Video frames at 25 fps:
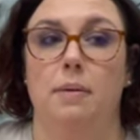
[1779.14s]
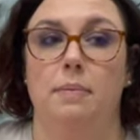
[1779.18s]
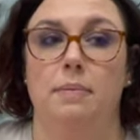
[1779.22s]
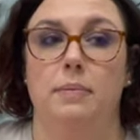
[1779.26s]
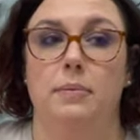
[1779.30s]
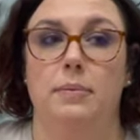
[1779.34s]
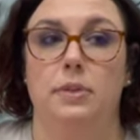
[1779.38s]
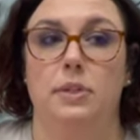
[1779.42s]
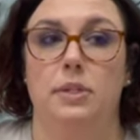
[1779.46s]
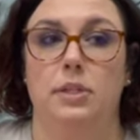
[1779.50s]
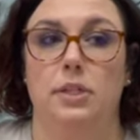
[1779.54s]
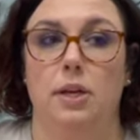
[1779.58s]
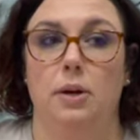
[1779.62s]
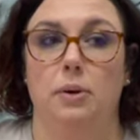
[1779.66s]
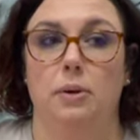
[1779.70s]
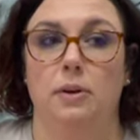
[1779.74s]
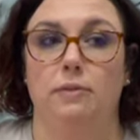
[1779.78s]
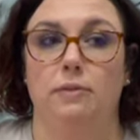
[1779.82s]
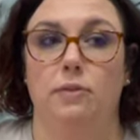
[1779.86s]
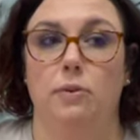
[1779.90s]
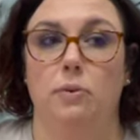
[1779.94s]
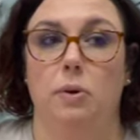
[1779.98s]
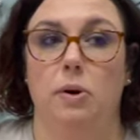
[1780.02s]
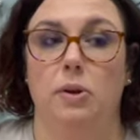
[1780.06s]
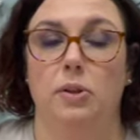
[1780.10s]
So if
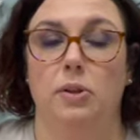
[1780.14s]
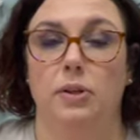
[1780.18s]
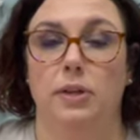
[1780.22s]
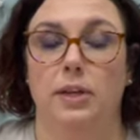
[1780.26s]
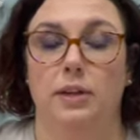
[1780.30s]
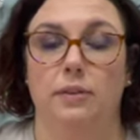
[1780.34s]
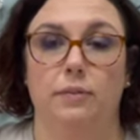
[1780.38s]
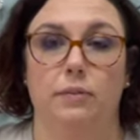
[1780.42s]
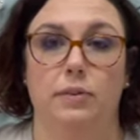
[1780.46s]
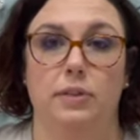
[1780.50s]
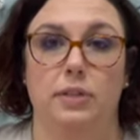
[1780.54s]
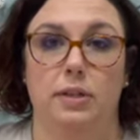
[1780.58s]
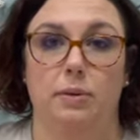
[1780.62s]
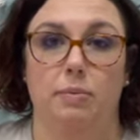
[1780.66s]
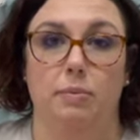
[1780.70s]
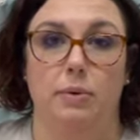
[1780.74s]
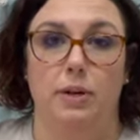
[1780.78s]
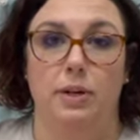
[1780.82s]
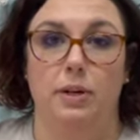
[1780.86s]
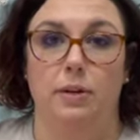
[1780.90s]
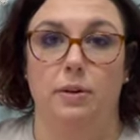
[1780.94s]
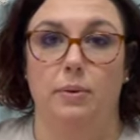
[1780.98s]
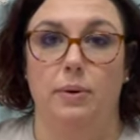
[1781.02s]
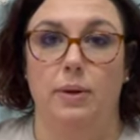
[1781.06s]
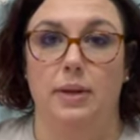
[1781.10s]
you are looking for someone
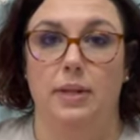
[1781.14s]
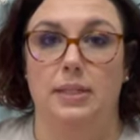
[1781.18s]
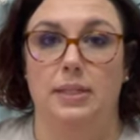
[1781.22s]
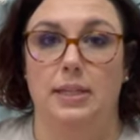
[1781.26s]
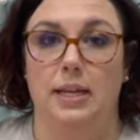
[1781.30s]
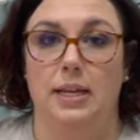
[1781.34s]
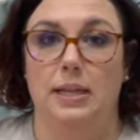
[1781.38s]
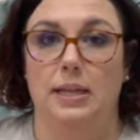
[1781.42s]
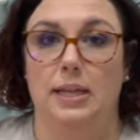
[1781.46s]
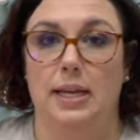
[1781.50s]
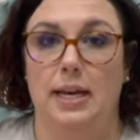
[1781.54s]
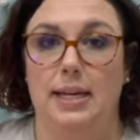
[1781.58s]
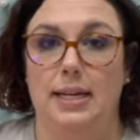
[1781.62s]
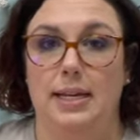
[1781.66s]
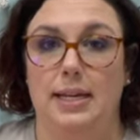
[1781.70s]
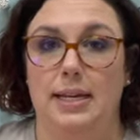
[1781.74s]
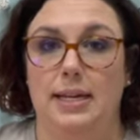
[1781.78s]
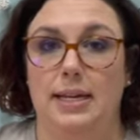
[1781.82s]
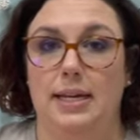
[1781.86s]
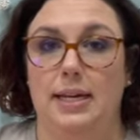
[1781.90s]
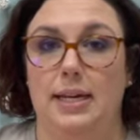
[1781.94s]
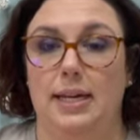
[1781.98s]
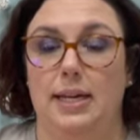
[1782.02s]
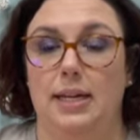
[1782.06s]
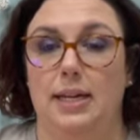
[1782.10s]
who is a
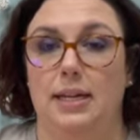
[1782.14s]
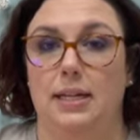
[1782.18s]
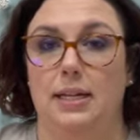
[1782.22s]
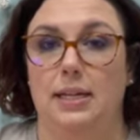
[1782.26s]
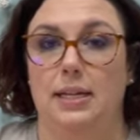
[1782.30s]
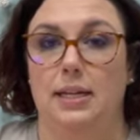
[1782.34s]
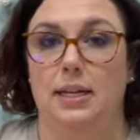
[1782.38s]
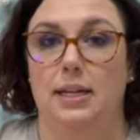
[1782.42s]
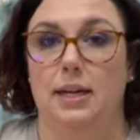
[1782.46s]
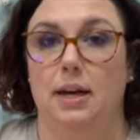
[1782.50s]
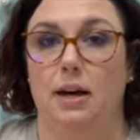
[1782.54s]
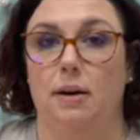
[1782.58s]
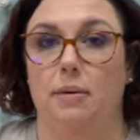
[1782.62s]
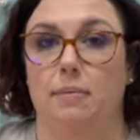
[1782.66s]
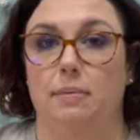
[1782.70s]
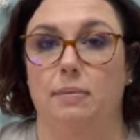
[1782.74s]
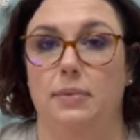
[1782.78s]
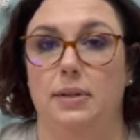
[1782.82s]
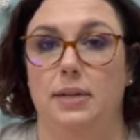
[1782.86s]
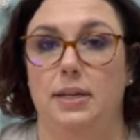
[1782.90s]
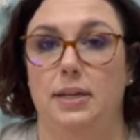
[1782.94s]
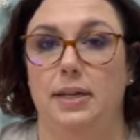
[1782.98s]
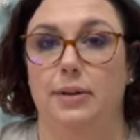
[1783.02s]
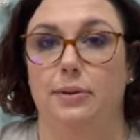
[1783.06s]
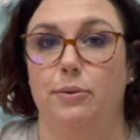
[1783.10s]
Likey
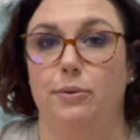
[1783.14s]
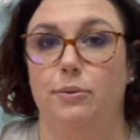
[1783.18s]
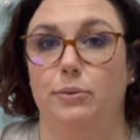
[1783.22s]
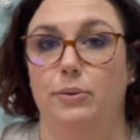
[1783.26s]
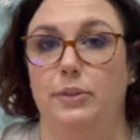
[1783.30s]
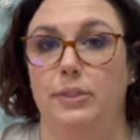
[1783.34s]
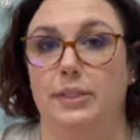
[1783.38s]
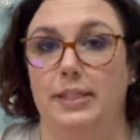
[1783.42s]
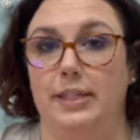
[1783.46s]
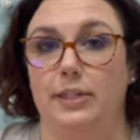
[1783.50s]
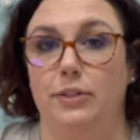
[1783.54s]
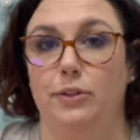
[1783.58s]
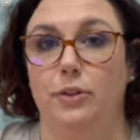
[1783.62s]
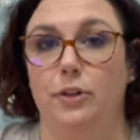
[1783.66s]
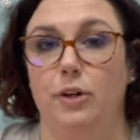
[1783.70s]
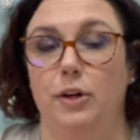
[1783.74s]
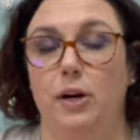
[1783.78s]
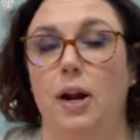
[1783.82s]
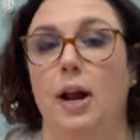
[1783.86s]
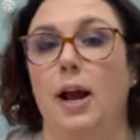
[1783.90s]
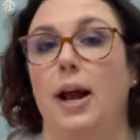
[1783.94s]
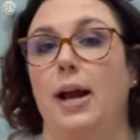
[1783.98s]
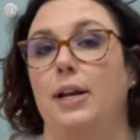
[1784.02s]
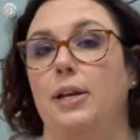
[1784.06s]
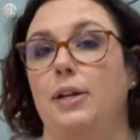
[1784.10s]
needle
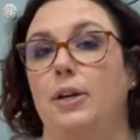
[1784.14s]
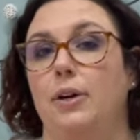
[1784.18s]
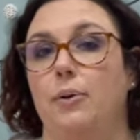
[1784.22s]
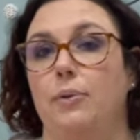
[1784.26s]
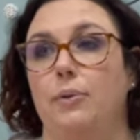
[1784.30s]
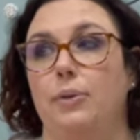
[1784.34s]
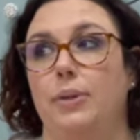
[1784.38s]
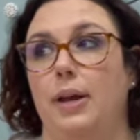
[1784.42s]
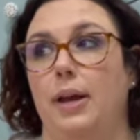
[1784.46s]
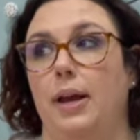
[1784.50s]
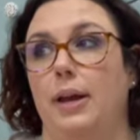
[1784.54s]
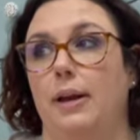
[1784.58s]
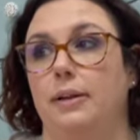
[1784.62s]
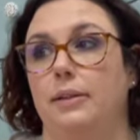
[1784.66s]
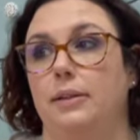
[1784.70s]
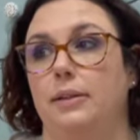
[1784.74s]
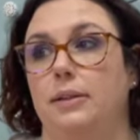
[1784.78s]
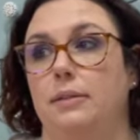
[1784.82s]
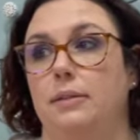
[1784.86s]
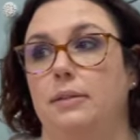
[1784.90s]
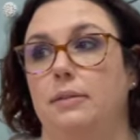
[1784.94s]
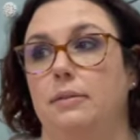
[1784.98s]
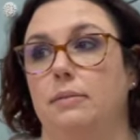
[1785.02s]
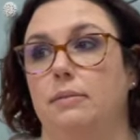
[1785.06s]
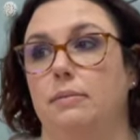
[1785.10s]
dealer, I
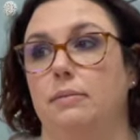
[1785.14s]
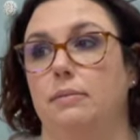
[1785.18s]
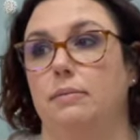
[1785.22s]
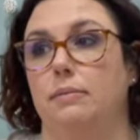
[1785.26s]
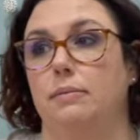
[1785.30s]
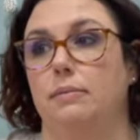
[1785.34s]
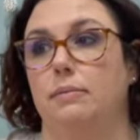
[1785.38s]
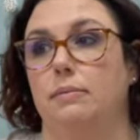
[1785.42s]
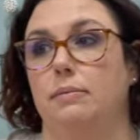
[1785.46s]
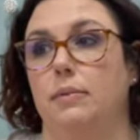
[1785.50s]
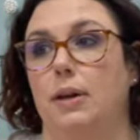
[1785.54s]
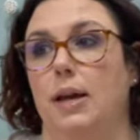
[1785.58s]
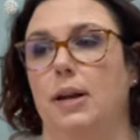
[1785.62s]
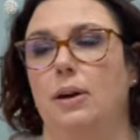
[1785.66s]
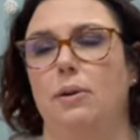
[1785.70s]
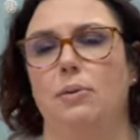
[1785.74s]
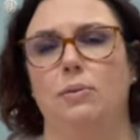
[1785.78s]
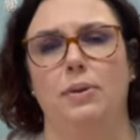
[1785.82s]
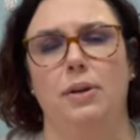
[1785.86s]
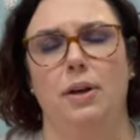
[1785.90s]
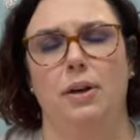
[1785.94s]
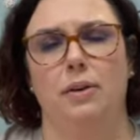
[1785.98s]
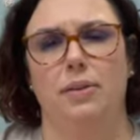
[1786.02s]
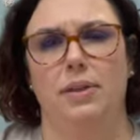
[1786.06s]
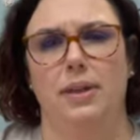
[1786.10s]
don't
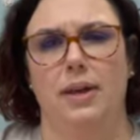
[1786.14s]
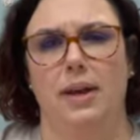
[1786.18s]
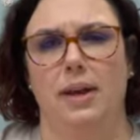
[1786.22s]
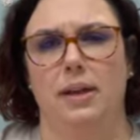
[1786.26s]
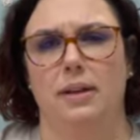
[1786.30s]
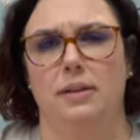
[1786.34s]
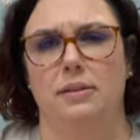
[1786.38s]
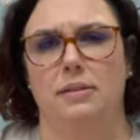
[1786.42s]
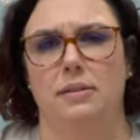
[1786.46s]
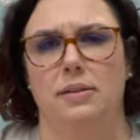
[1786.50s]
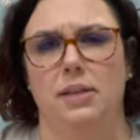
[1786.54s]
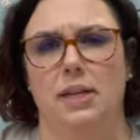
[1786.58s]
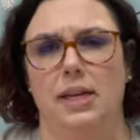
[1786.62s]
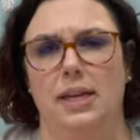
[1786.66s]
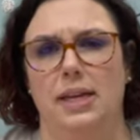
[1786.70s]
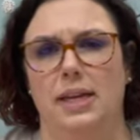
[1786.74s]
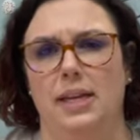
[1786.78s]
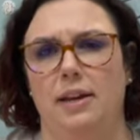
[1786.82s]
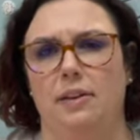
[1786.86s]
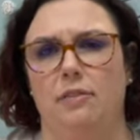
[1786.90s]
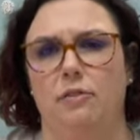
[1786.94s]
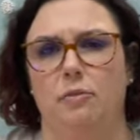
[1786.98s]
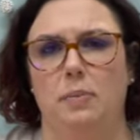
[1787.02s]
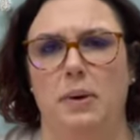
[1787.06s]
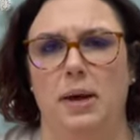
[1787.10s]
know that any
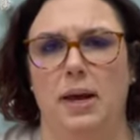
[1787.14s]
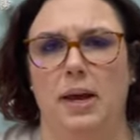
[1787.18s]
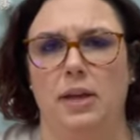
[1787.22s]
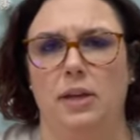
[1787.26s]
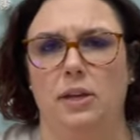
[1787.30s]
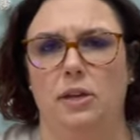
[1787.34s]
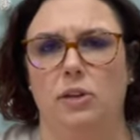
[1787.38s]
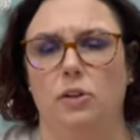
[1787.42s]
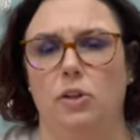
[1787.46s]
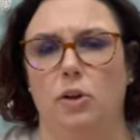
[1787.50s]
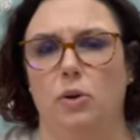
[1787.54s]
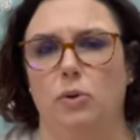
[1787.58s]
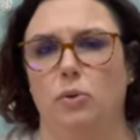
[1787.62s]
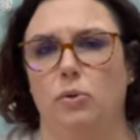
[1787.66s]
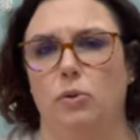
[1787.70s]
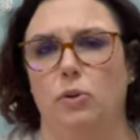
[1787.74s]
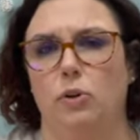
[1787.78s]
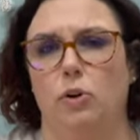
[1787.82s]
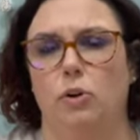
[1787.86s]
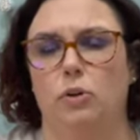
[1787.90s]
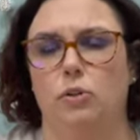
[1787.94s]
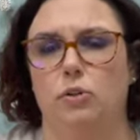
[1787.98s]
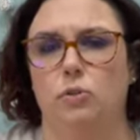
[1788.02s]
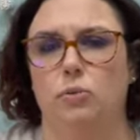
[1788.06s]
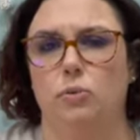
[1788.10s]
of my local
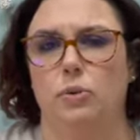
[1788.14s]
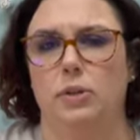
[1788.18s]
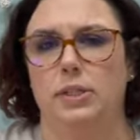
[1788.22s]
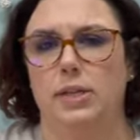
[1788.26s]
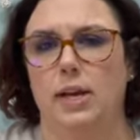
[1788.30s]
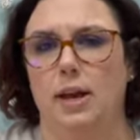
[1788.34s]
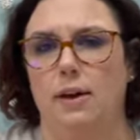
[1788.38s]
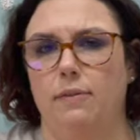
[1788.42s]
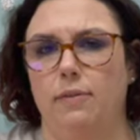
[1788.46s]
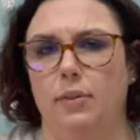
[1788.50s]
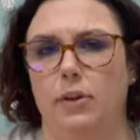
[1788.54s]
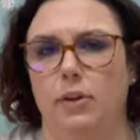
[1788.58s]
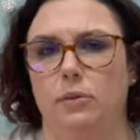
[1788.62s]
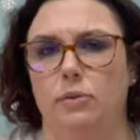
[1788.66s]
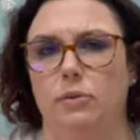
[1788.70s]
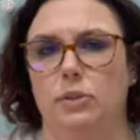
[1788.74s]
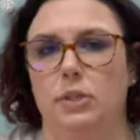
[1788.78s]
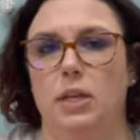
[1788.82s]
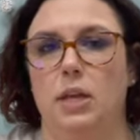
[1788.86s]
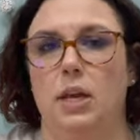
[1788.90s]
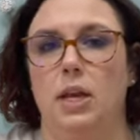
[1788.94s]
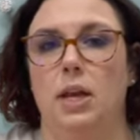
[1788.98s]
yarn stores have those.